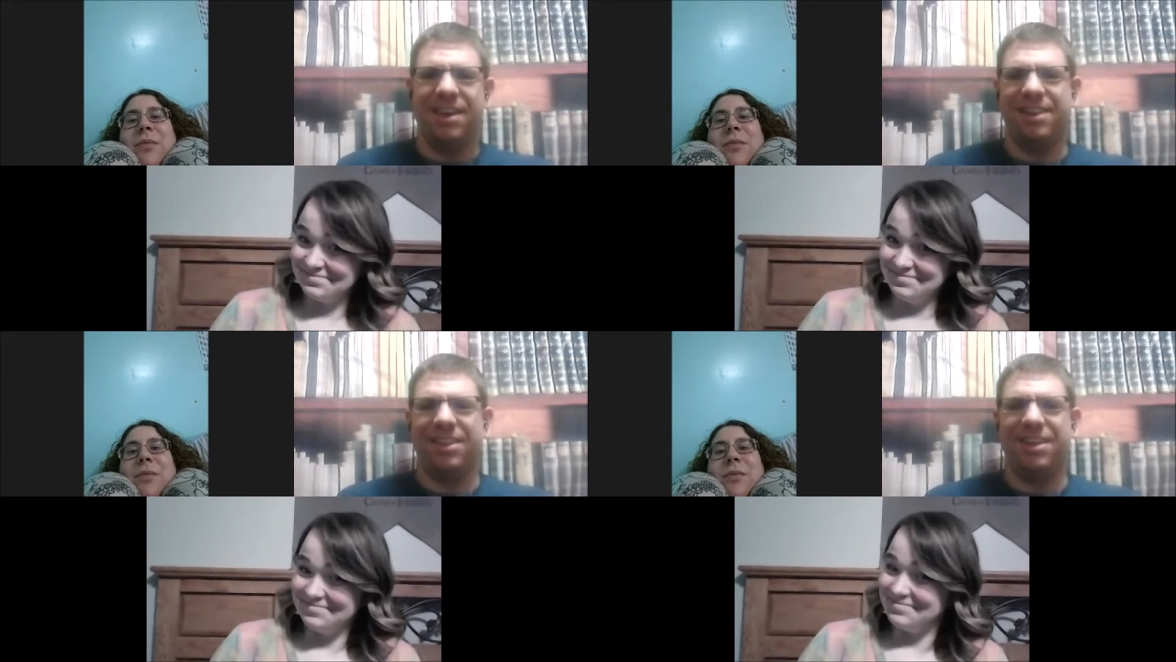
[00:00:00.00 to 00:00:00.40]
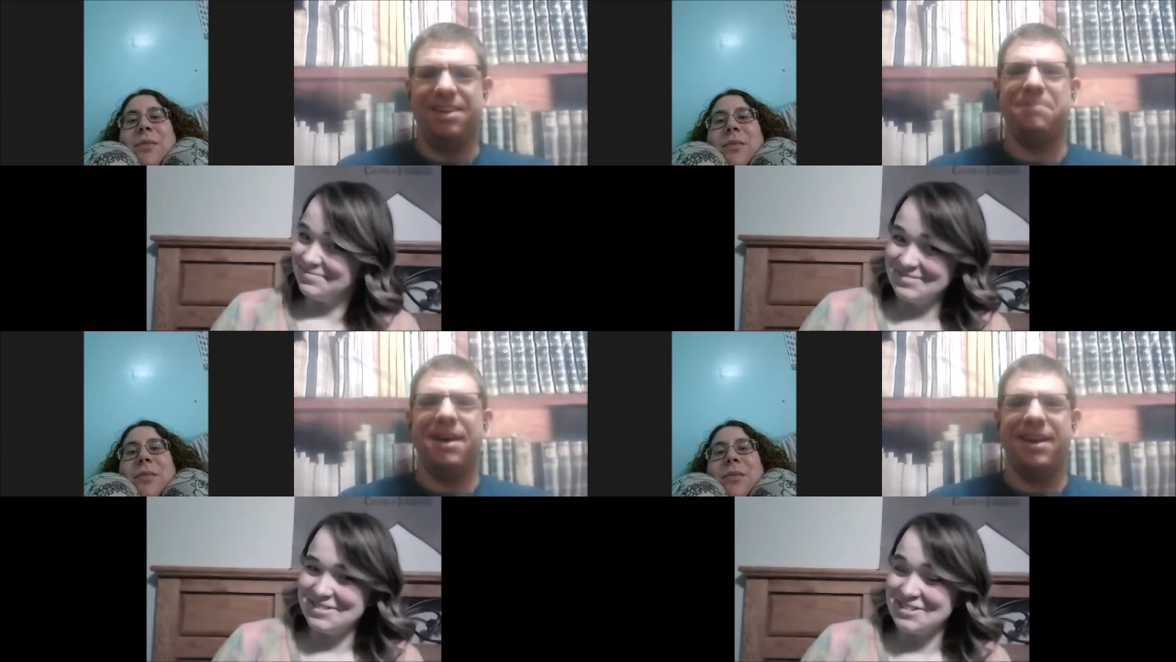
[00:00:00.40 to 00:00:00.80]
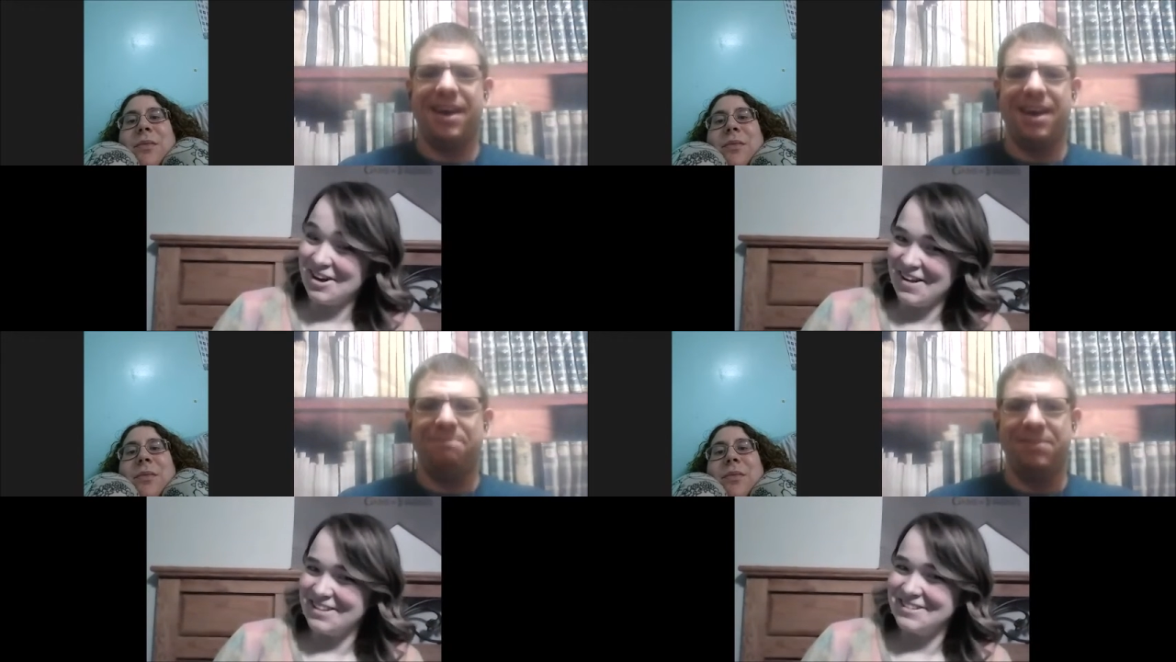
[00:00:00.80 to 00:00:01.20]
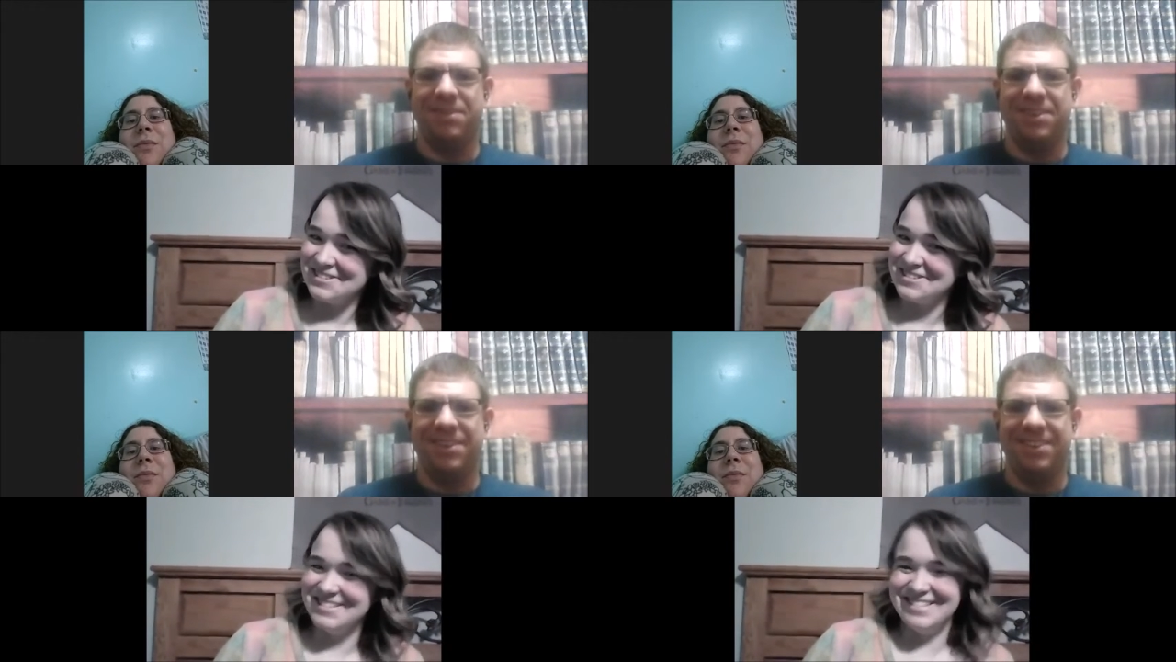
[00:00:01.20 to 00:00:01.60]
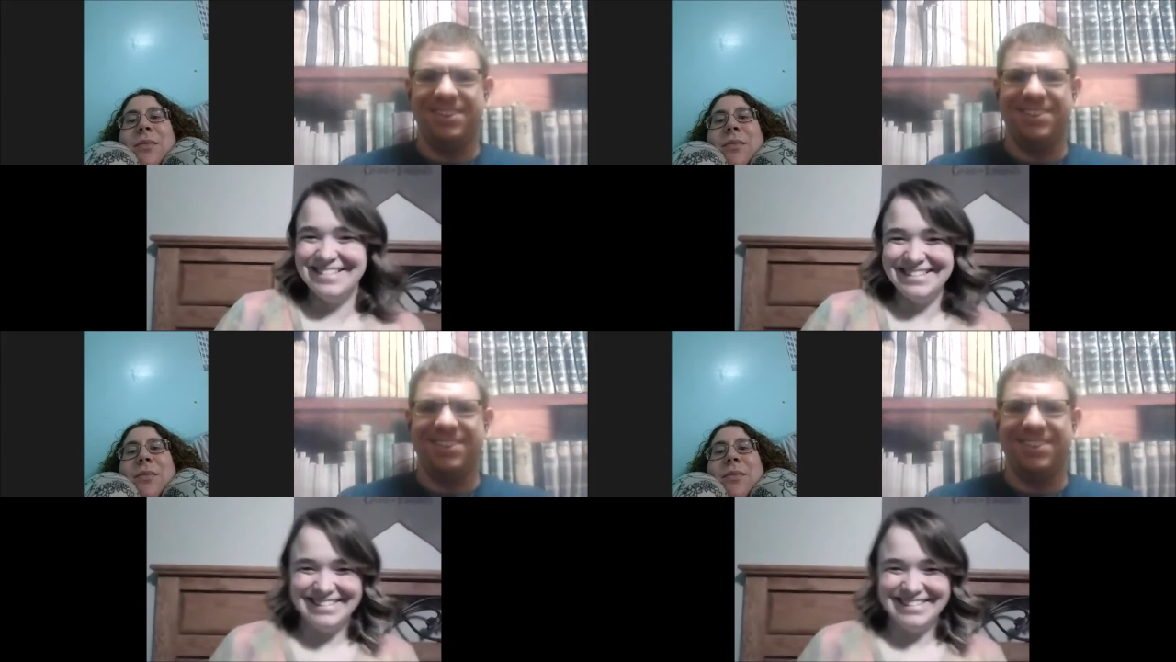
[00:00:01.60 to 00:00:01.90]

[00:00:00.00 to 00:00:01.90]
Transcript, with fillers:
Speaker 1: Kaila. Uh, Gosh. Uh,